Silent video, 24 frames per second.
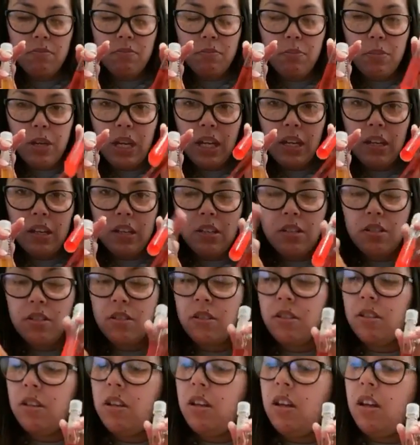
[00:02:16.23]
pinkish
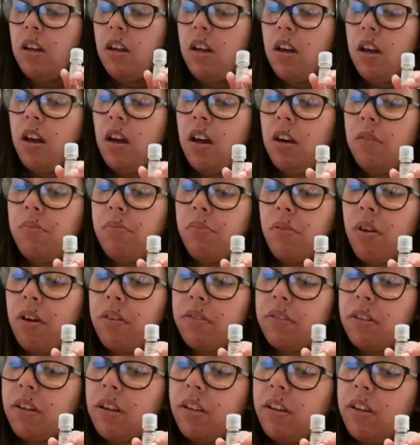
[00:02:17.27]

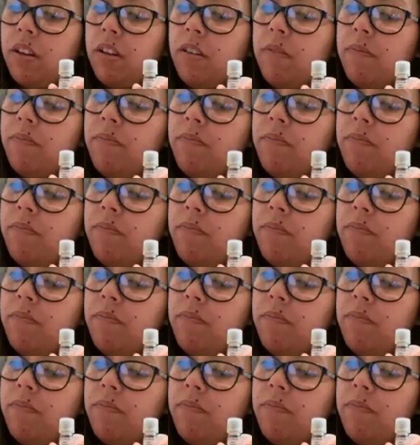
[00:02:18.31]
broth color.